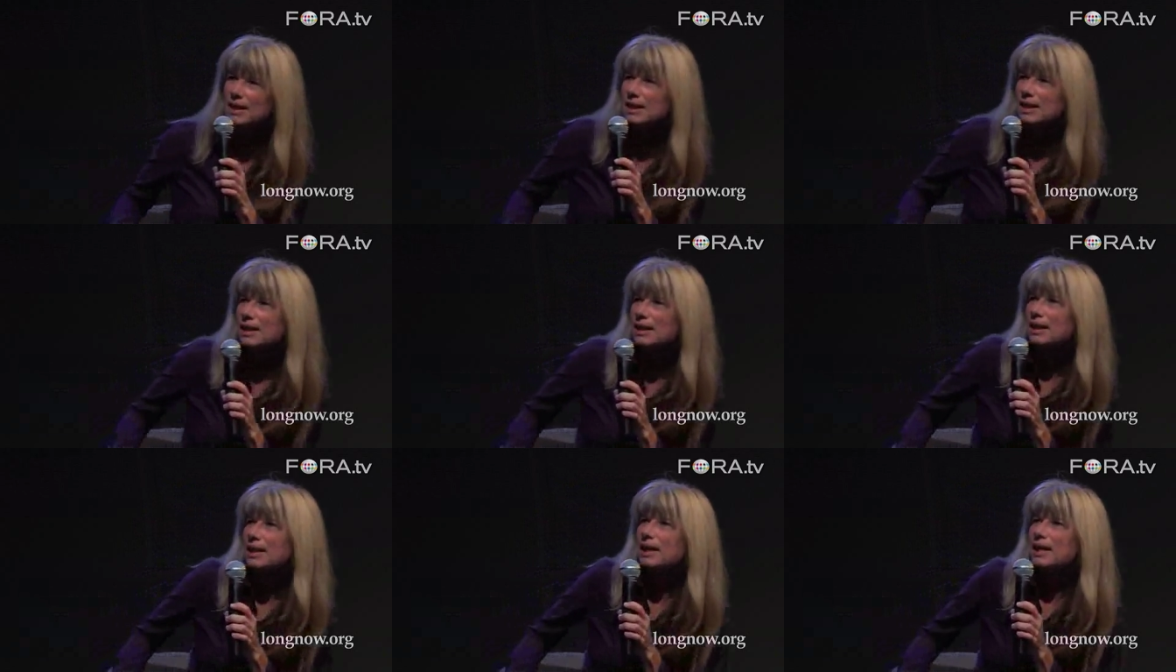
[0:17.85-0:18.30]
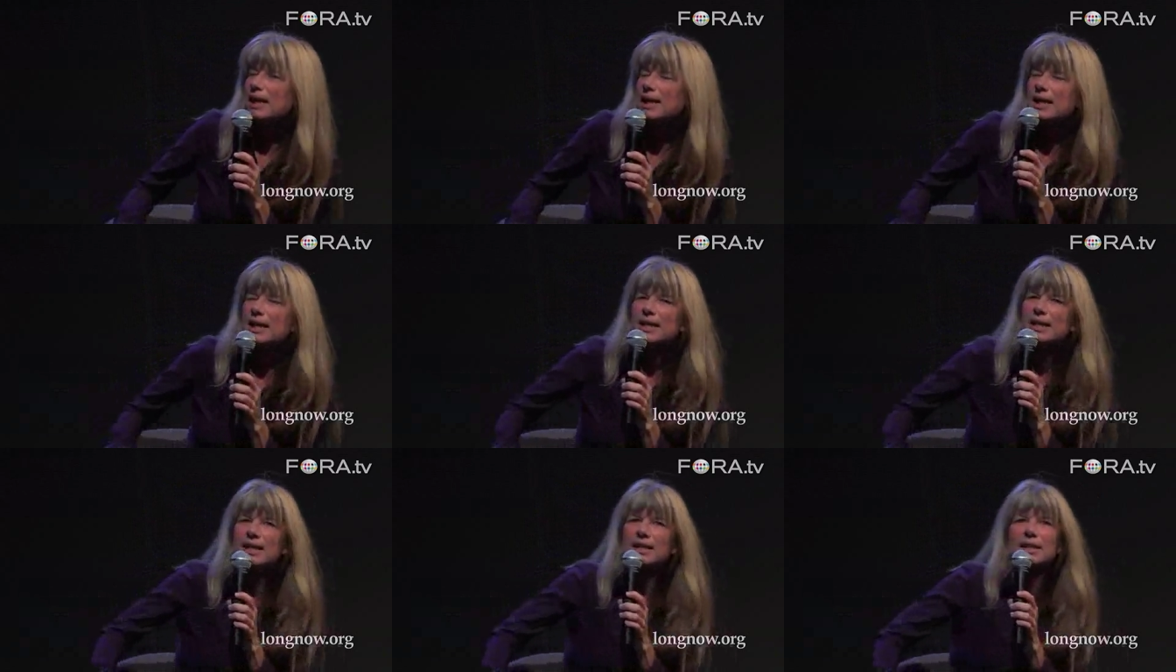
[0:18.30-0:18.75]
Mm.
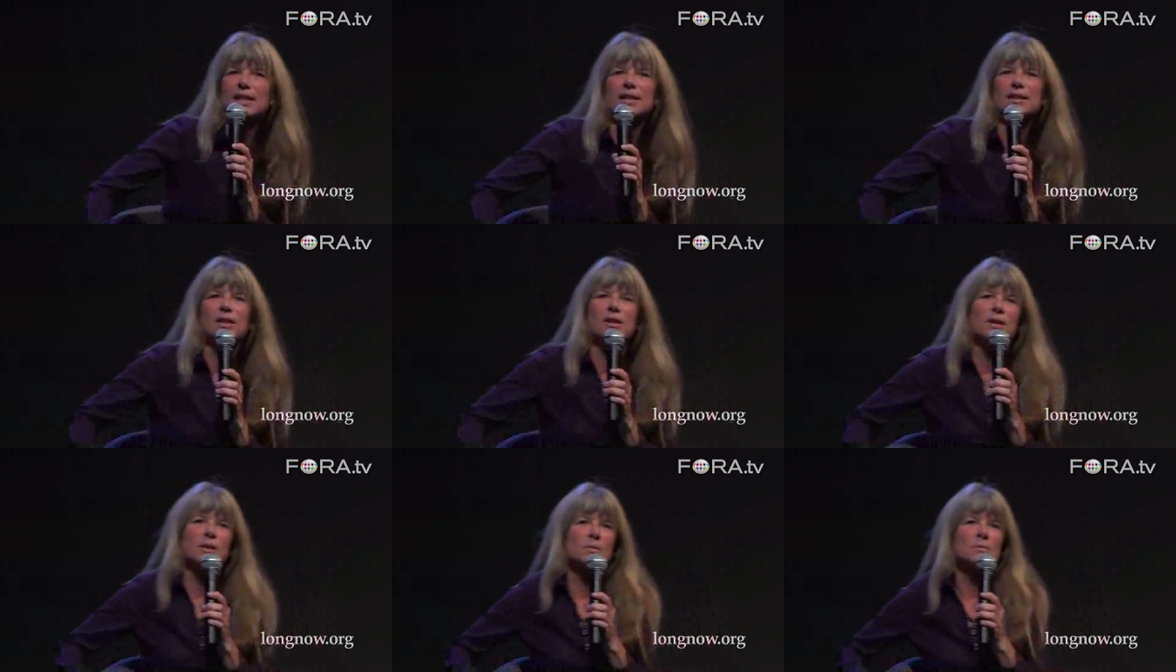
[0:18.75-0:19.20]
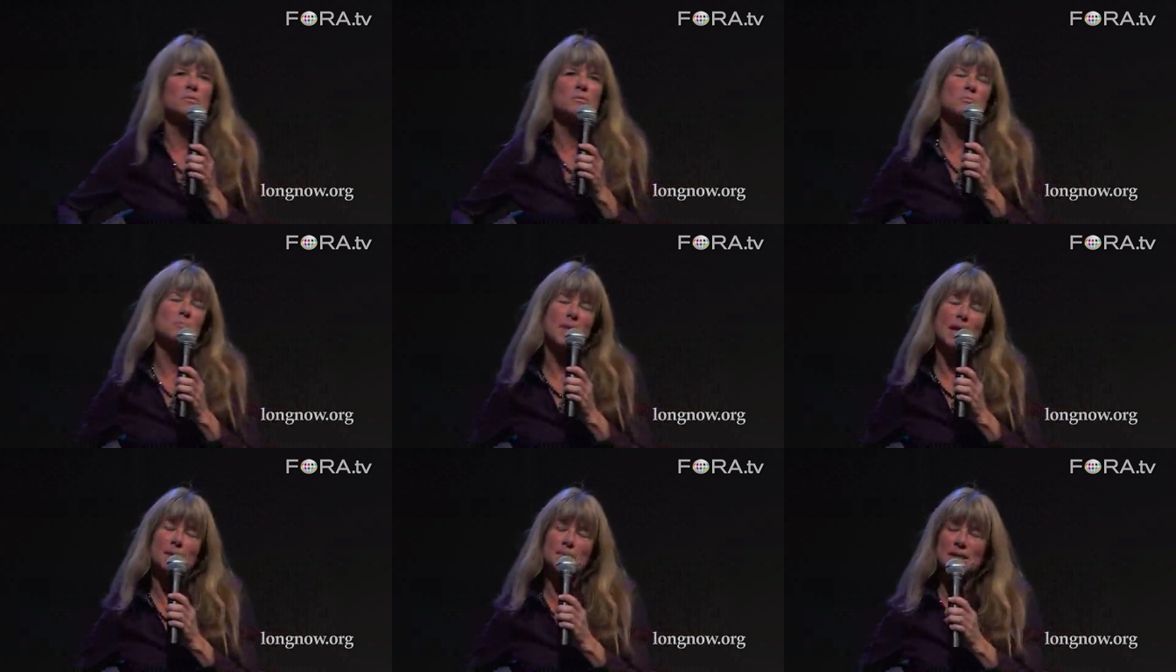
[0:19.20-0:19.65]
And I think that there
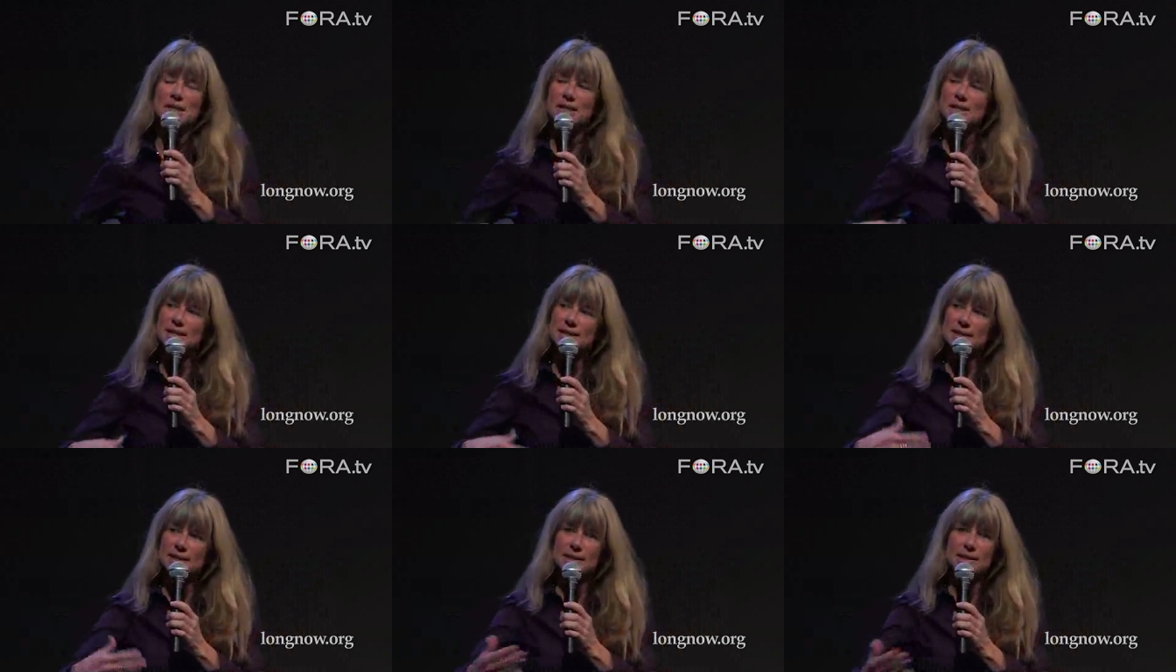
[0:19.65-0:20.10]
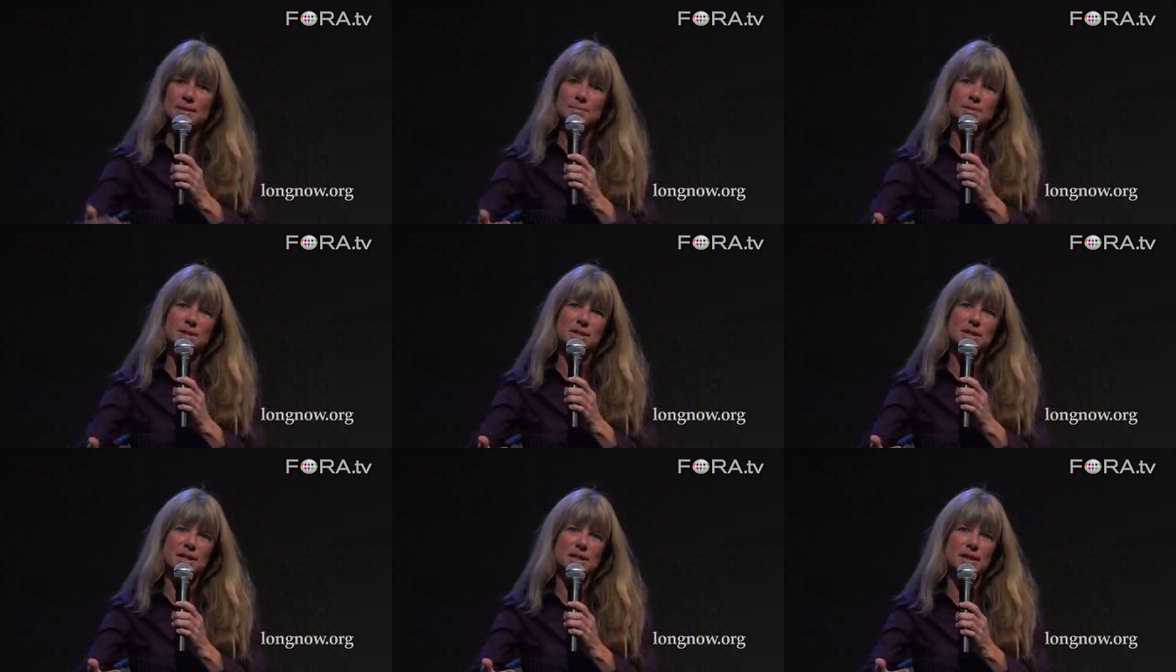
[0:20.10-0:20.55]
may be this
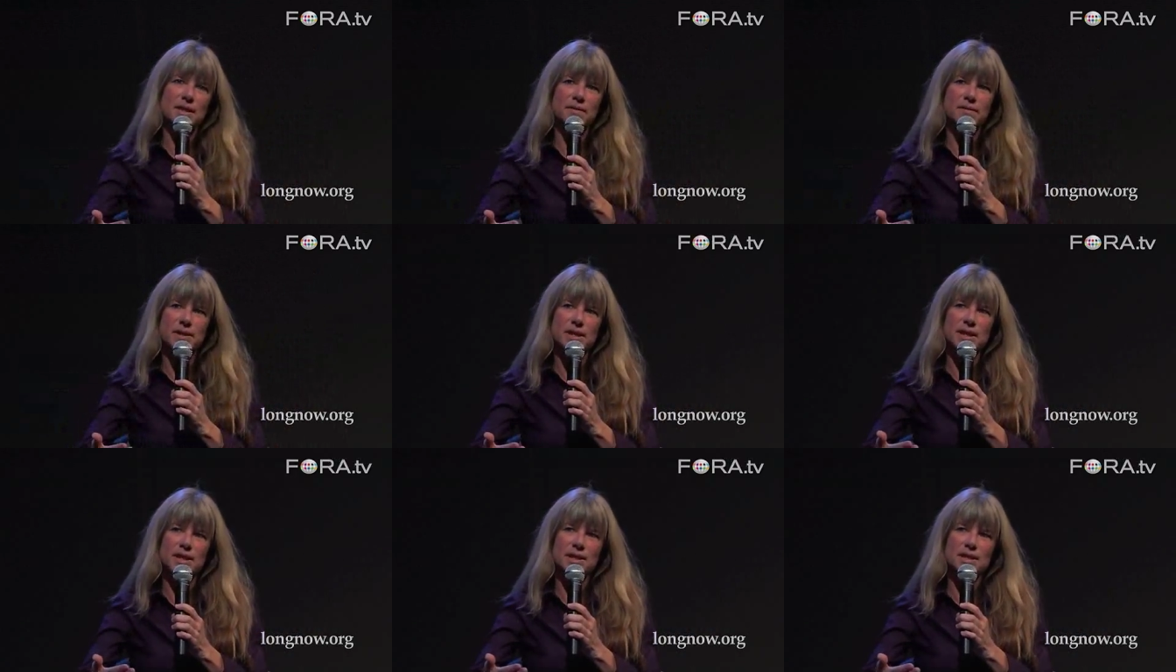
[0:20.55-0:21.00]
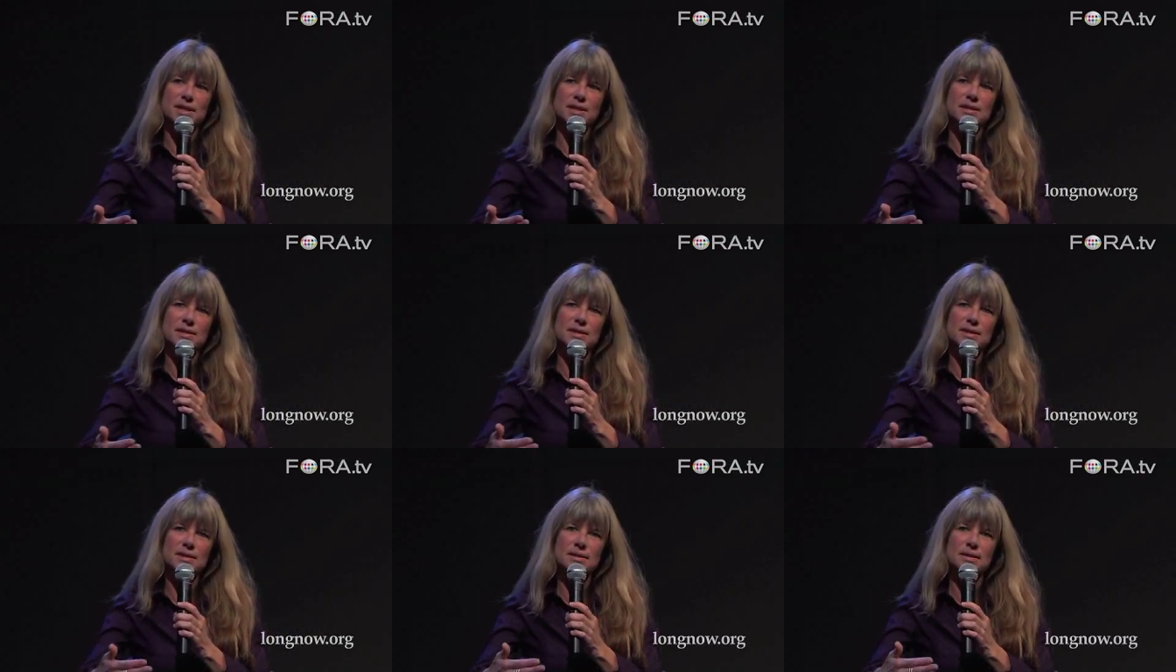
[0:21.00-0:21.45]
assumption that everything
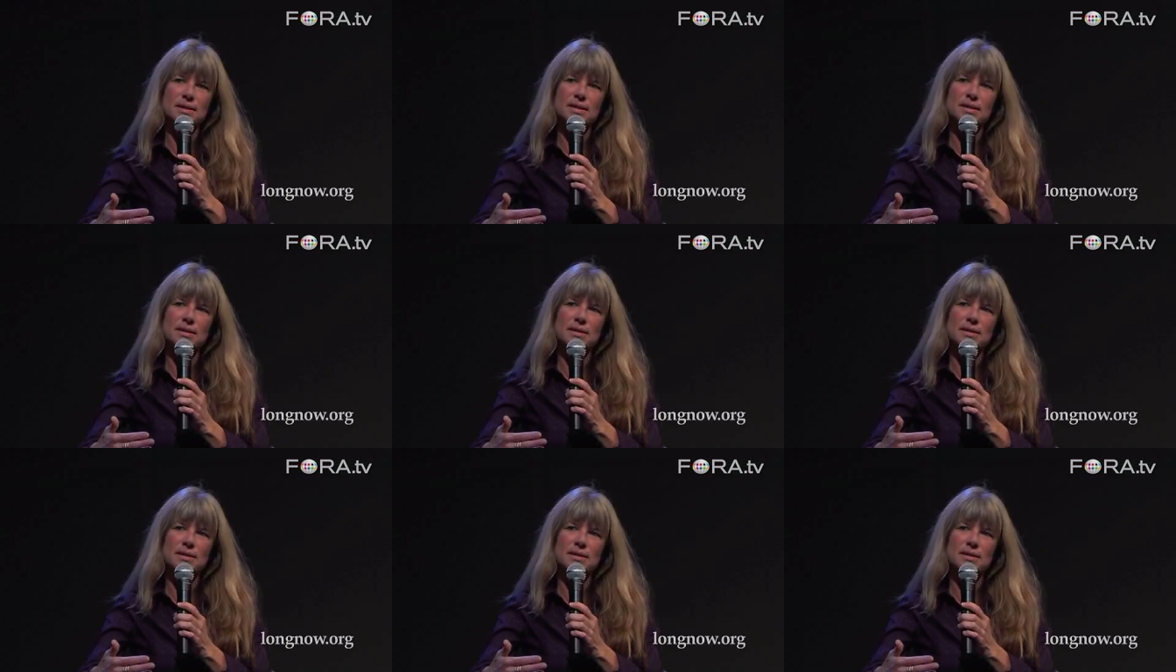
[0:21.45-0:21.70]
is